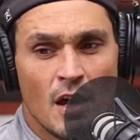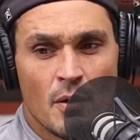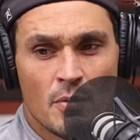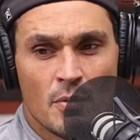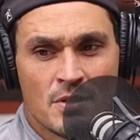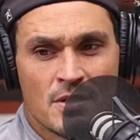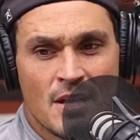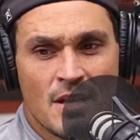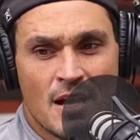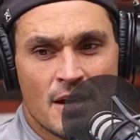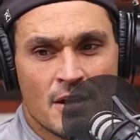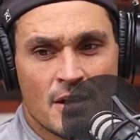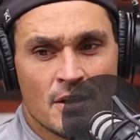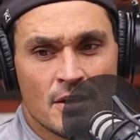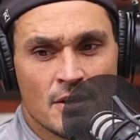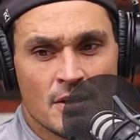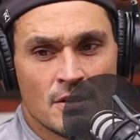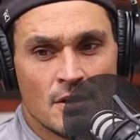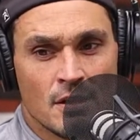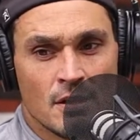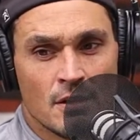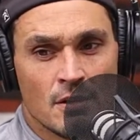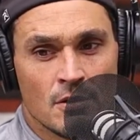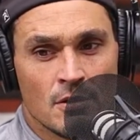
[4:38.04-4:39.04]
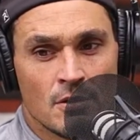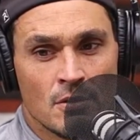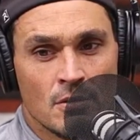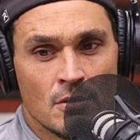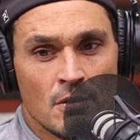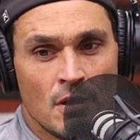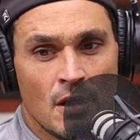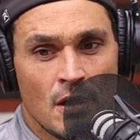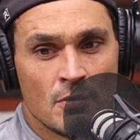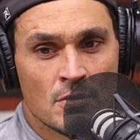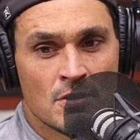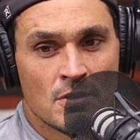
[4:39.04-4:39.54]
not a good deal.
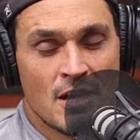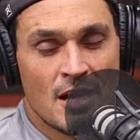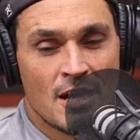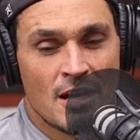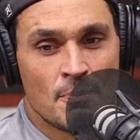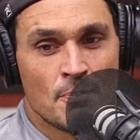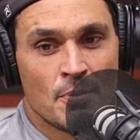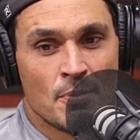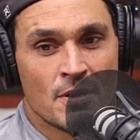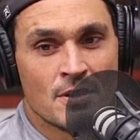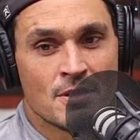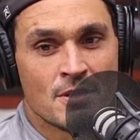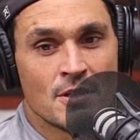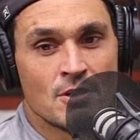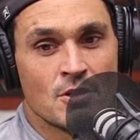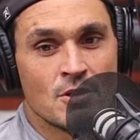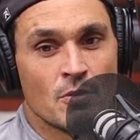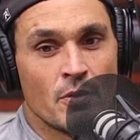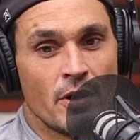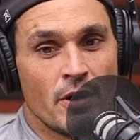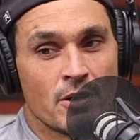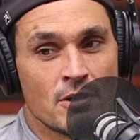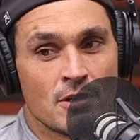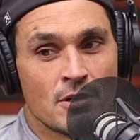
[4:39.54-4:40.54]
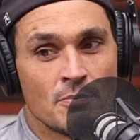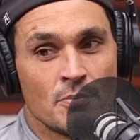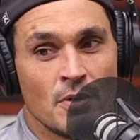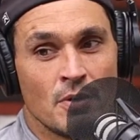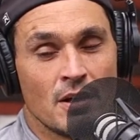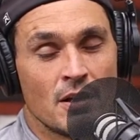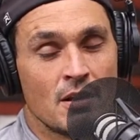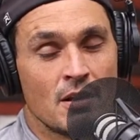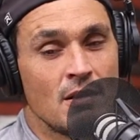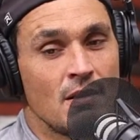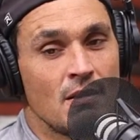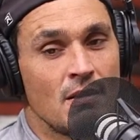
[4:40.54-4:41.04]
It was not a pretty situation,
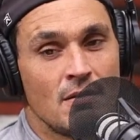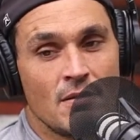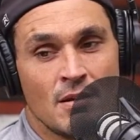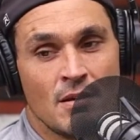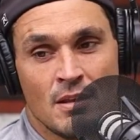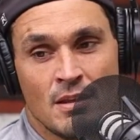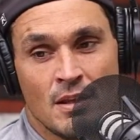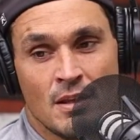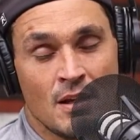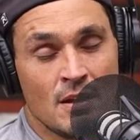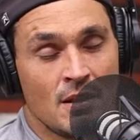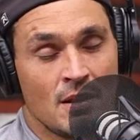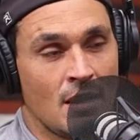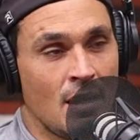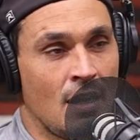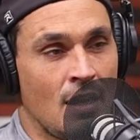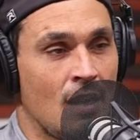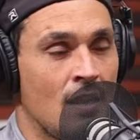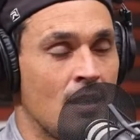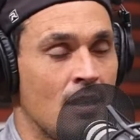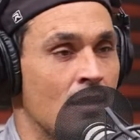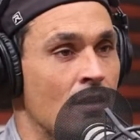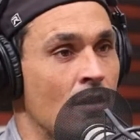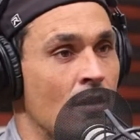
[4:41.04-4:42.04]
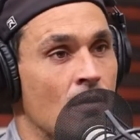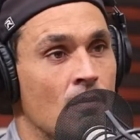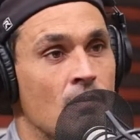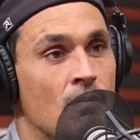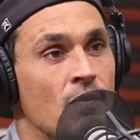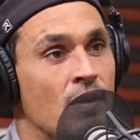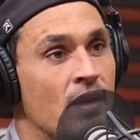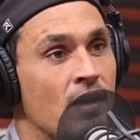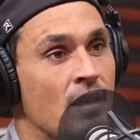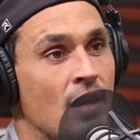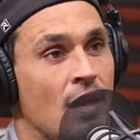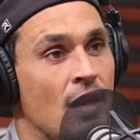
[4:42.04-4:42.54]
and then at the end,
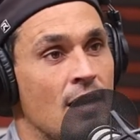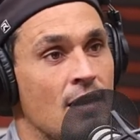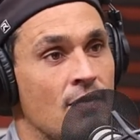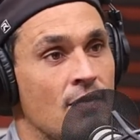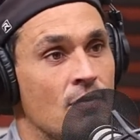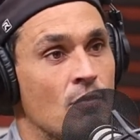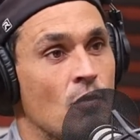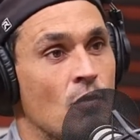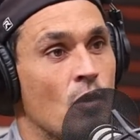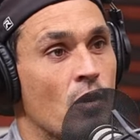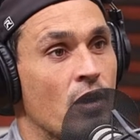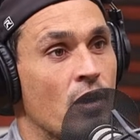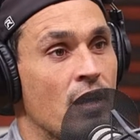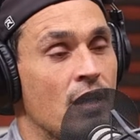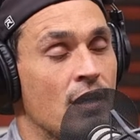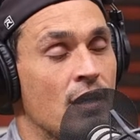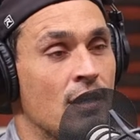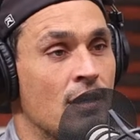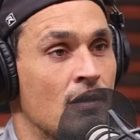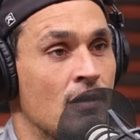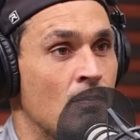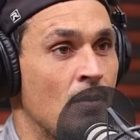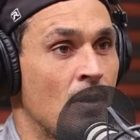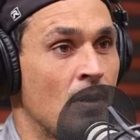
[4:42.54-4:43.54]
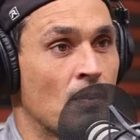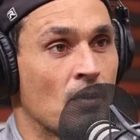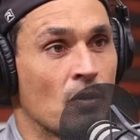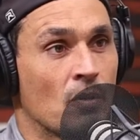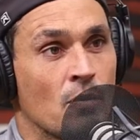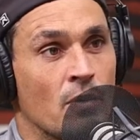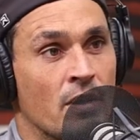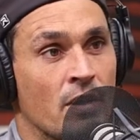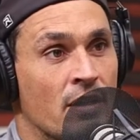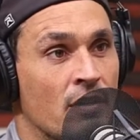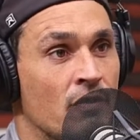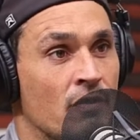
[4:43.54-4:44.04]
it got even more heated, and people are
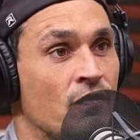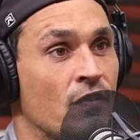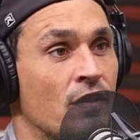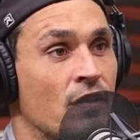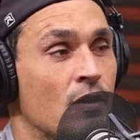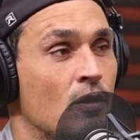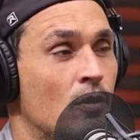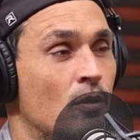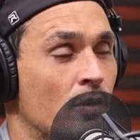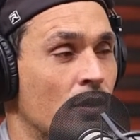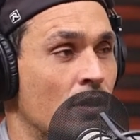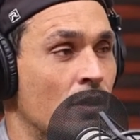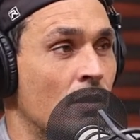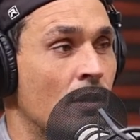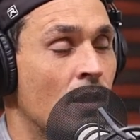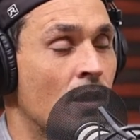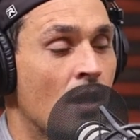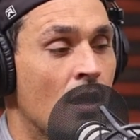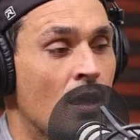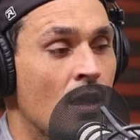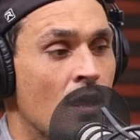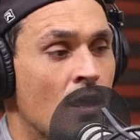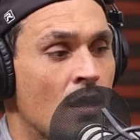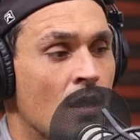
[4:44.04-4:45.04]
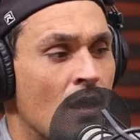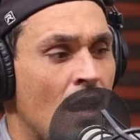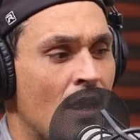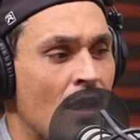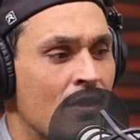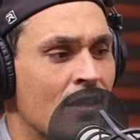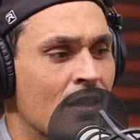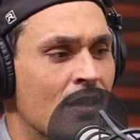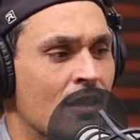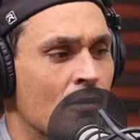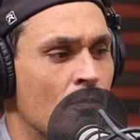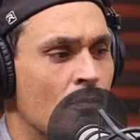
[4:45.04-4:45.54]
running on the field. And I
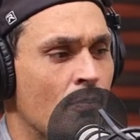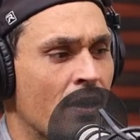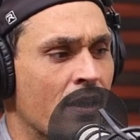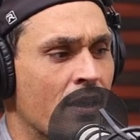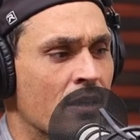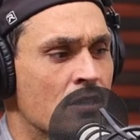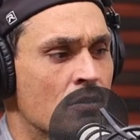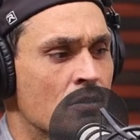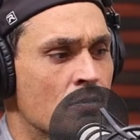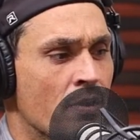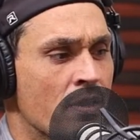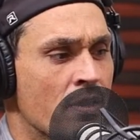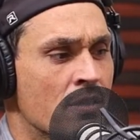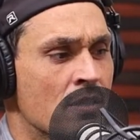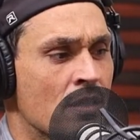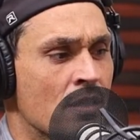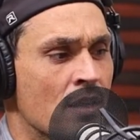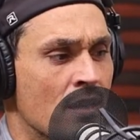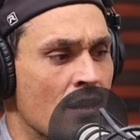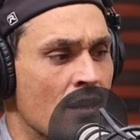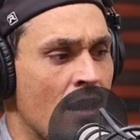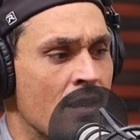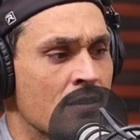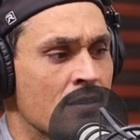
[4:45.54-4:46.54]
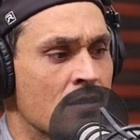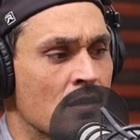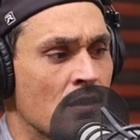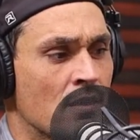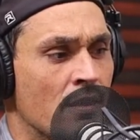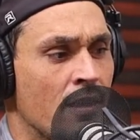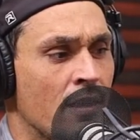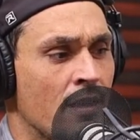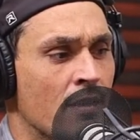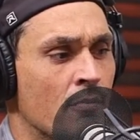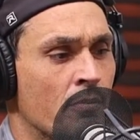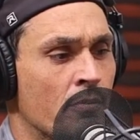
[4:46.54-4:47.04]
think the biggest reason it
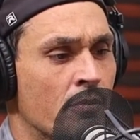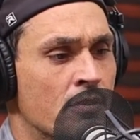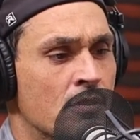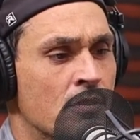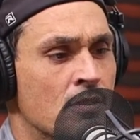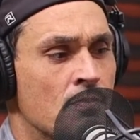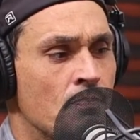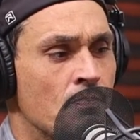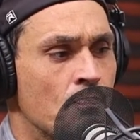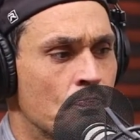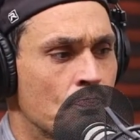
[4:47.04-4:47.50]
escalated was